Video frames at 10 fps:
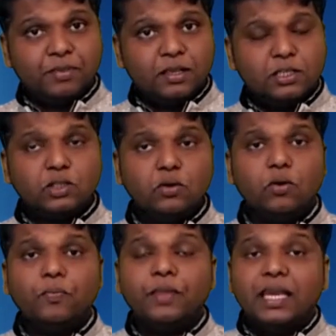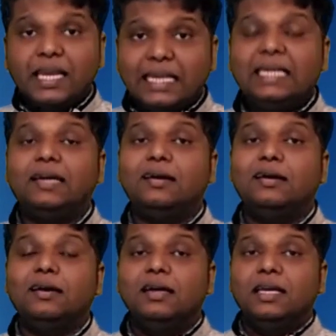So
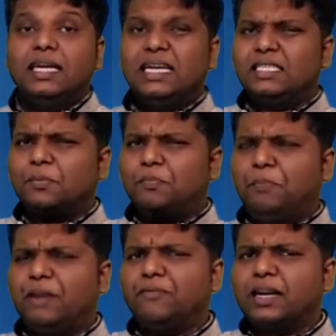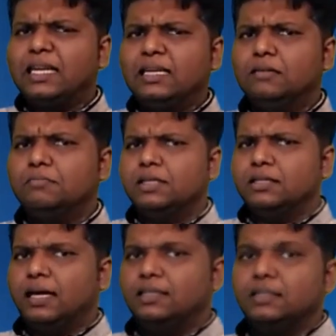here it's perfectly
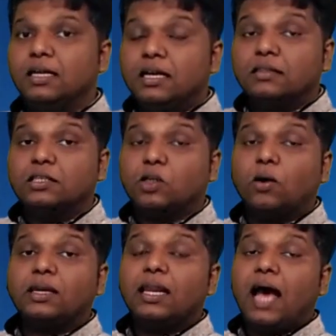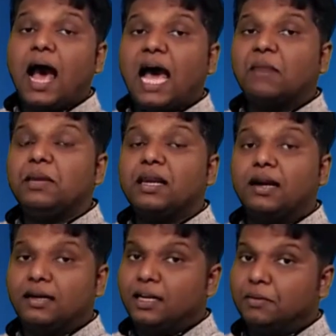numbered that the total army
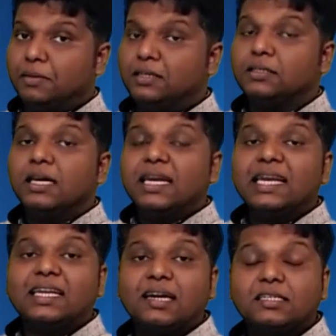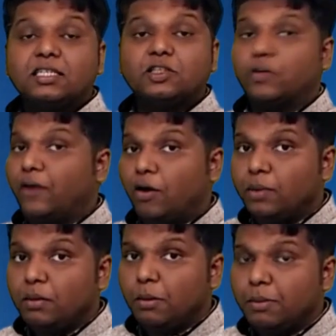contingent, it consists of how
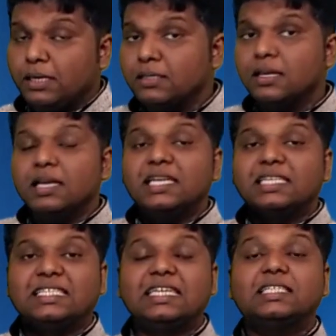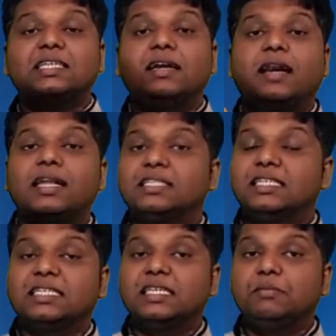many members?
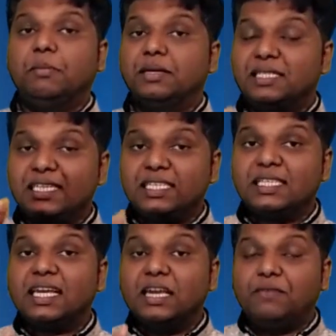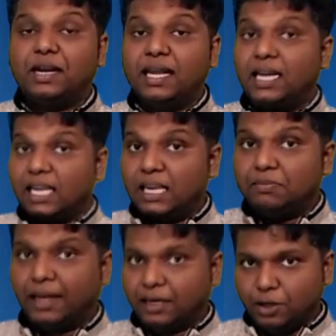616 members. This is the given data. Keep
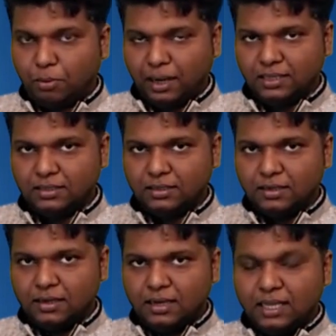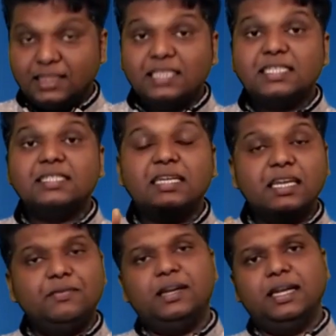that in your mind. This is the
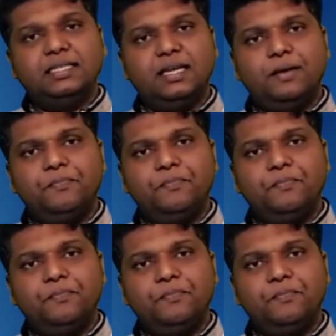given data.